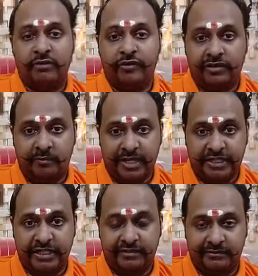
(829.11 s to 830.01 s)
for the
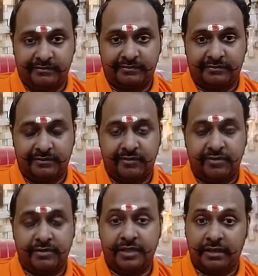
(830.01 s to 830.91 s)
patient,
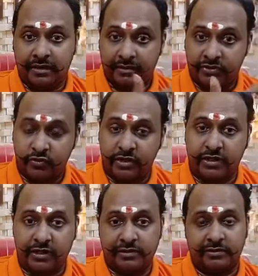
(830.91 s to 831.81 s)
the student
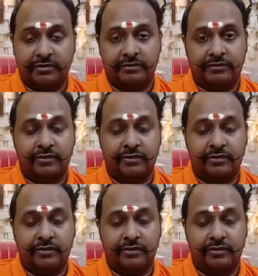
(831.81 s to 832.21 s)
also.